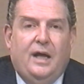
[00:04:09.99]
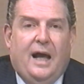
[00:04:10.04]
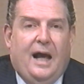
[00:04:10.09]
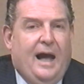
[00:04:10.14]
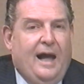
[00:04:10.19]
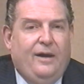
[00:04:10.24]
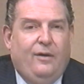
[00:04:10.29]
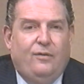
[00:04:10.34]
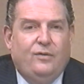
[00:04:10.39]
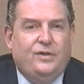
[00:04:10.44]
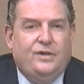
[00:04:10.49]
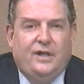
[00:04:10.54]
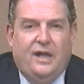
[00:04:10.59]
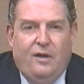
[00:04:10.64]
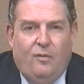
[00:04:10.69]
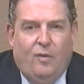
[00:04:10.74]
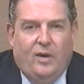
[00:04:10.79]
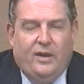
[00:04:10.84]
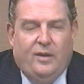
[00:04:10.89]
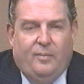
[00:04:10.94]
I don't say
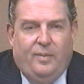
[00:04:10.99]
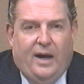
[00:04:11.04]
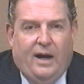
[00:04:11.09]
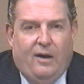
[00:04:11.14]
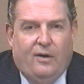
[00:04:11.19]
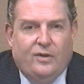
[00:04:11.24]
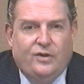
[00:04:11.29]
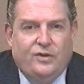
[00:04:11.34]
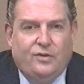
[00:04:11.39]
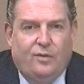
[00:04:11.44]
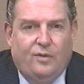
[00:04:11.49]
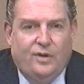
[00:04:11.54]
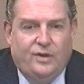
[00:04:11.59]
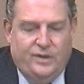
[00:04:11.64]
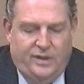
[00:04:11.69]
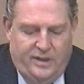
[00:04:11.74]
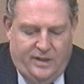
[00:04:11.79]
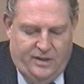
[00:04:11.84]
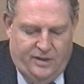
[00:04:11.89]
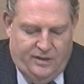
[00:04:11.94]
what the power source
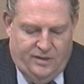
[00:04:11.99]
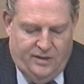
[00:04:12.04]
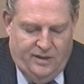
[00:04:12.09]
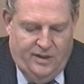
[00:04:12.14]
is,